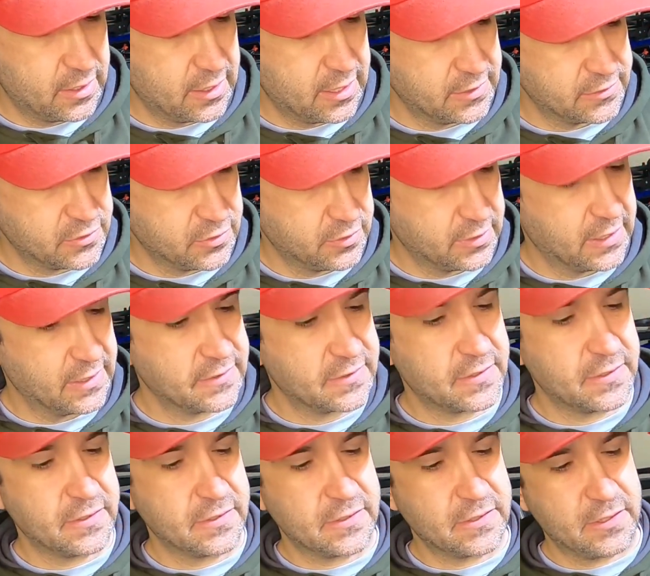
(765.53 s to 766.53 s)
As you guys
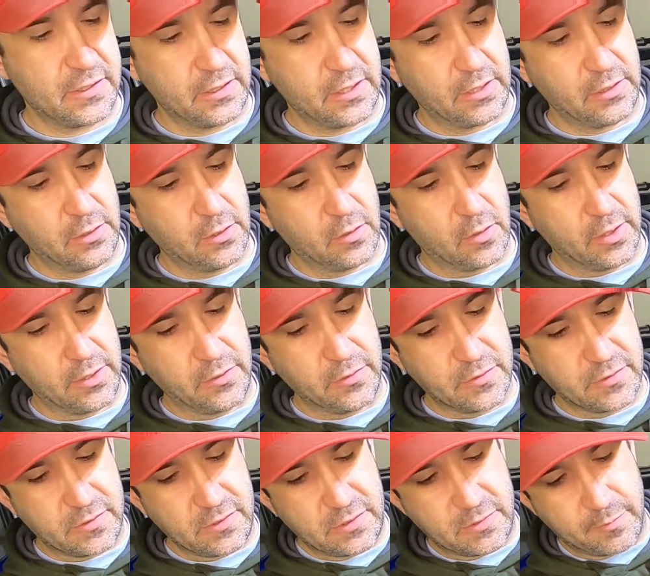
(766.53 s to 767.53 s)
can see, you know, I
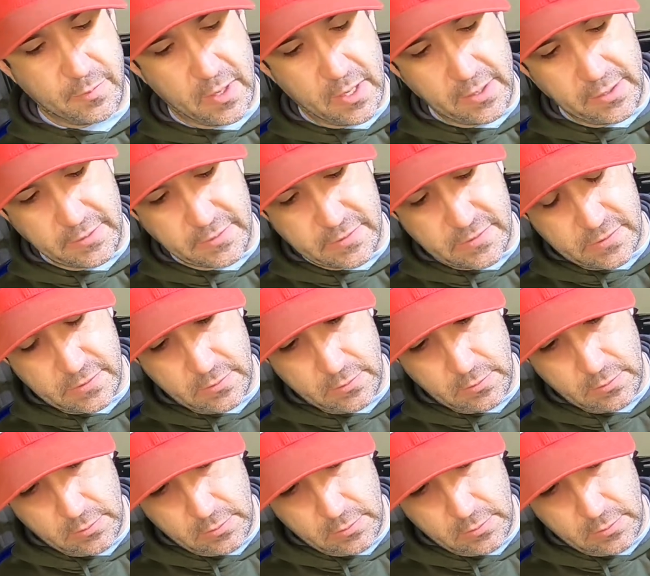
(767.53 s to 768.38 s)
use these bonnets.